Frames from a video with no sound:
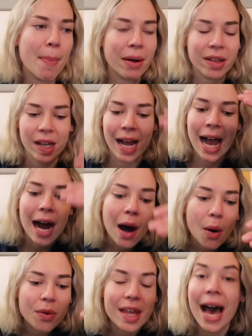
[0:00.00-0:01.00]
about like
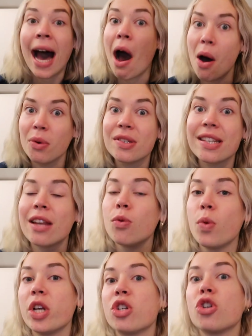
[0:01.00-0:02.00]
how the house
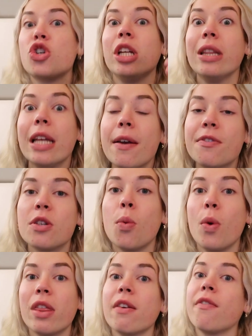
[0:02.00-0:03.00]
in which she lives
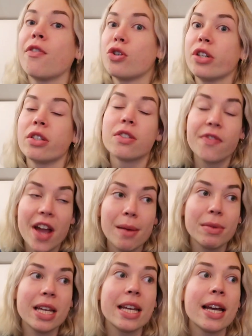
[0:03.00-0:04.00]
with Virgil's
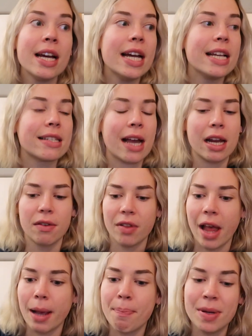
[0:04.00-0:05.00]
family is kind of
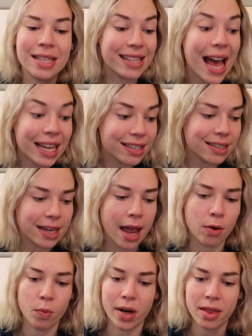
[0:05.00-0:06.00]
like possessed
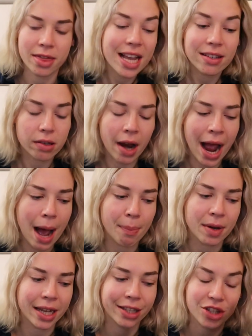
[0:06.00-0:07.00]
and weird things are
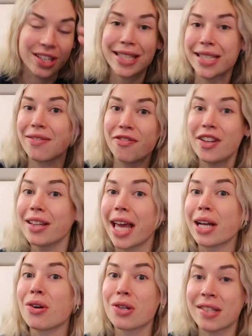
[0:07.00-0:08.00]
happening and she doesn't feel
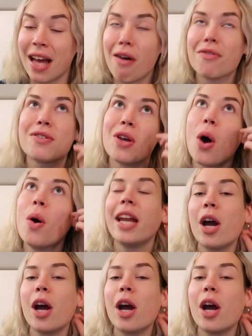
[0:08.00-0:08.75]
like herself. So